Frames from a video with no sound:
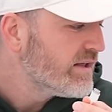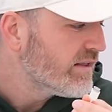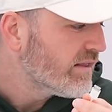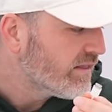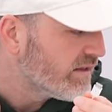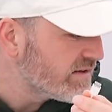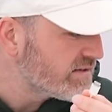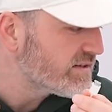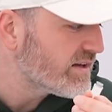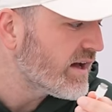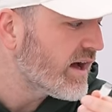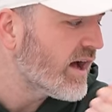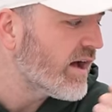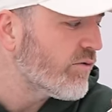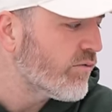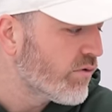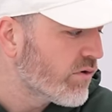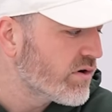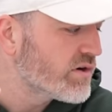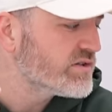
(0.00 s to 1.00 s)
this guy
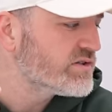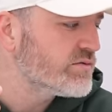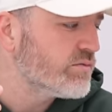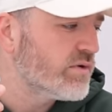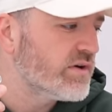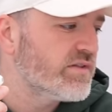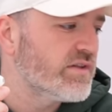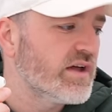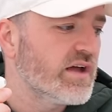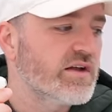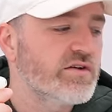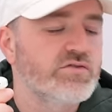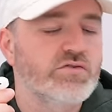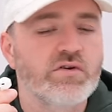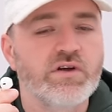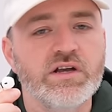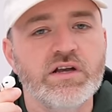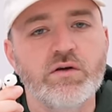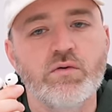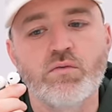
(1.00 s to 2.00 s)
works with
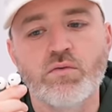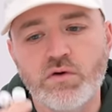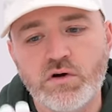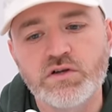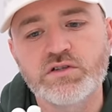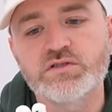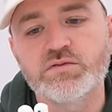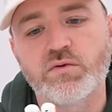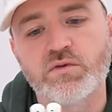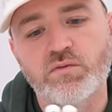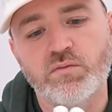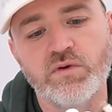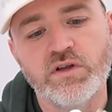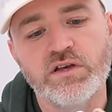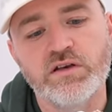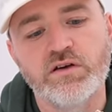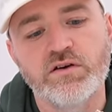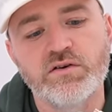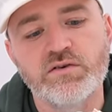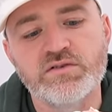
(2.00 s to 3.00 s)
Android, it works with
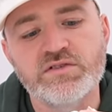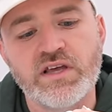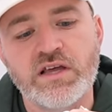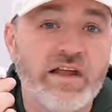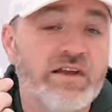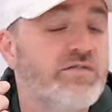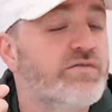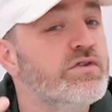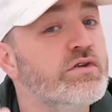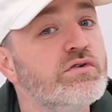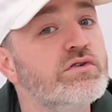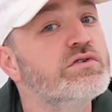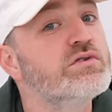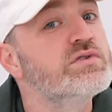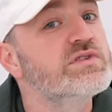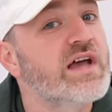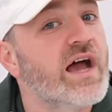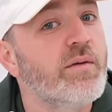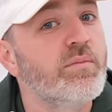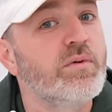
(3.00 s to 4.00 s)
Windows, and if you
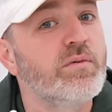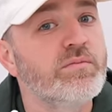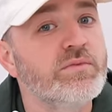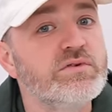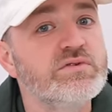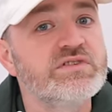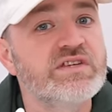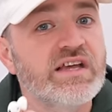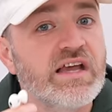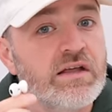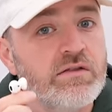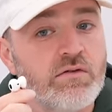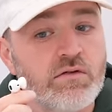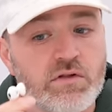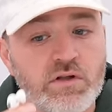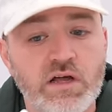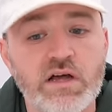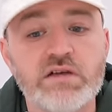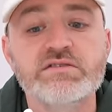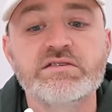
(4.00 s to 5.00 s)
use Apple Music and the
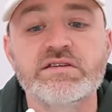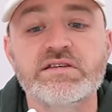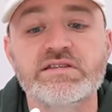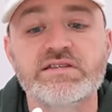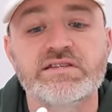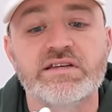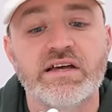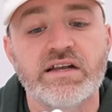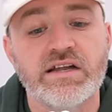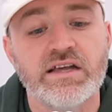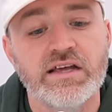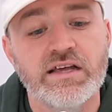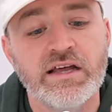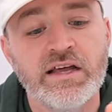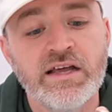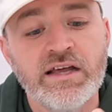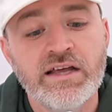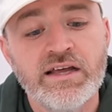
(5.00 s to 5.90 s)
lossless setting,